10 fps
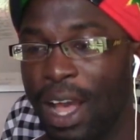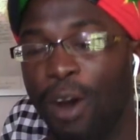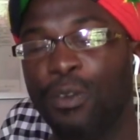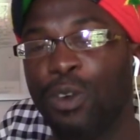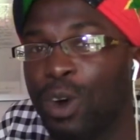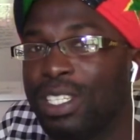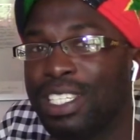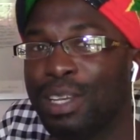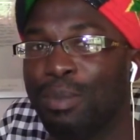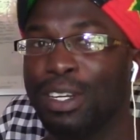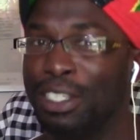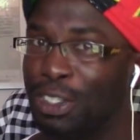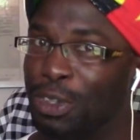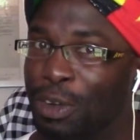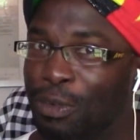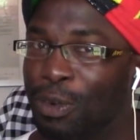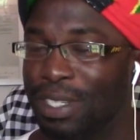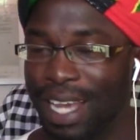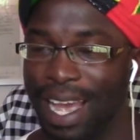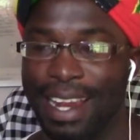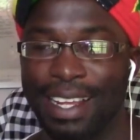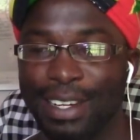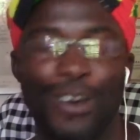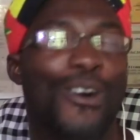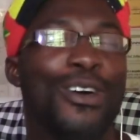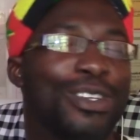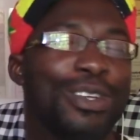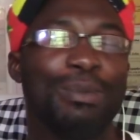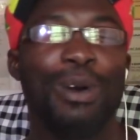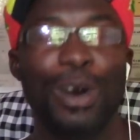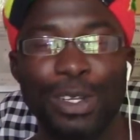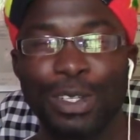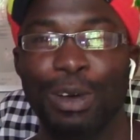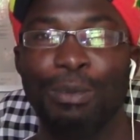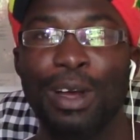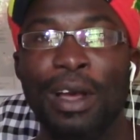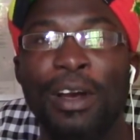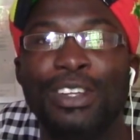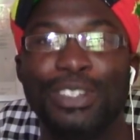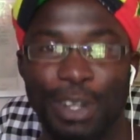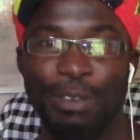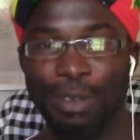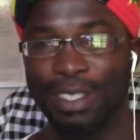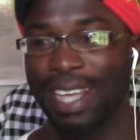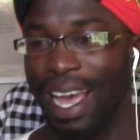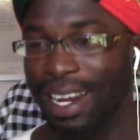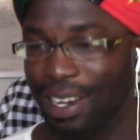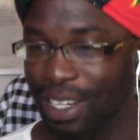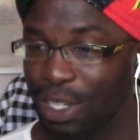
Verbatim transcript: Of course, it's about street food Thailand. Awesome, awesome street food Thailand.